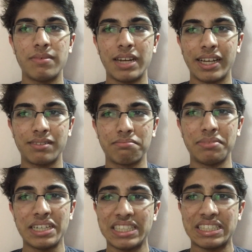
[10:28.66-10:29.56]
like
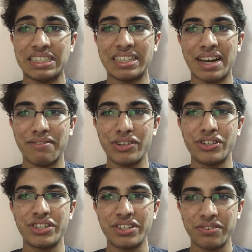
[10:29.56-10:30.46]
decent
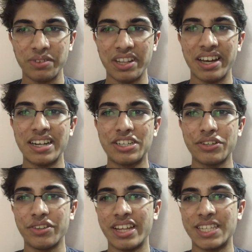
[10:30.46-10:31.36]
average with that,
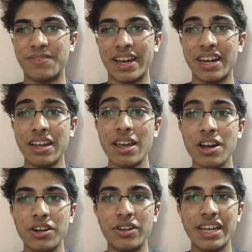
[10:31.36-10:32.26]
so that's fine.
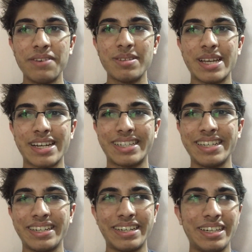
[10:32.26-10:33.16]
Today was actually
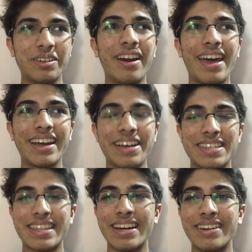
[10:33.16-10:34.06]
really good. I guess
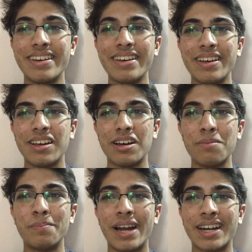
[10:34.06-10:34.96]
that
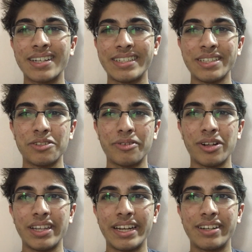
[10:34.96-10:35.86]
practicing of
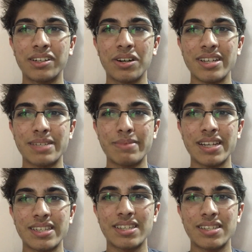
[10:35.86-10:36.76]
all that cross
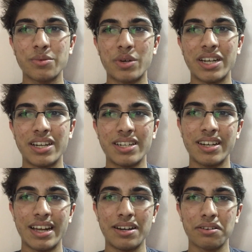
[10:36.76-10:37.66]
plus one
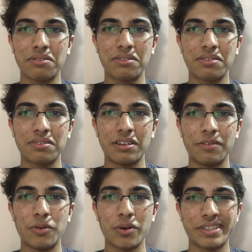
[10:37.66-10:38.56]
and
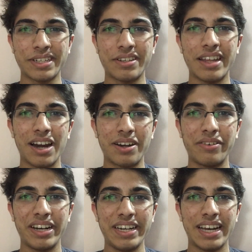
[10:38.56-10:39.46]
focusing on that
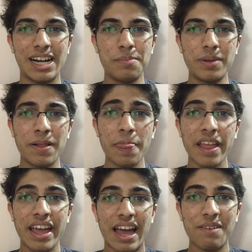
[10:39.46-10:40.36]
really helped.
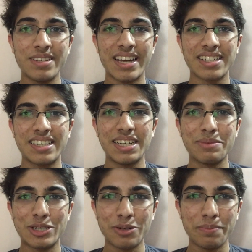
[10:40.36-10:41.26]
I was actually
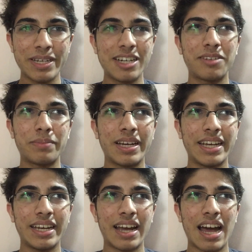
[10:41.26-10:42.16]
able to beat
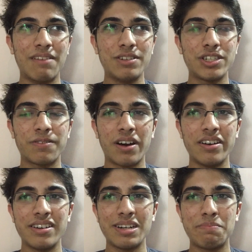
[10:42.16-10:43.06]
my average of
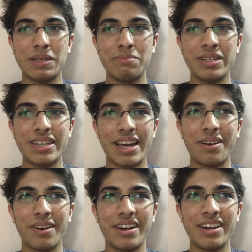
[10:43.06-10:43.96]
100 TB. I
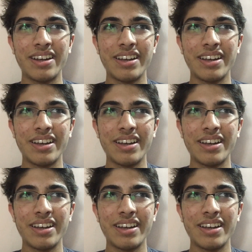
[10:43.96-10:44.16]
got an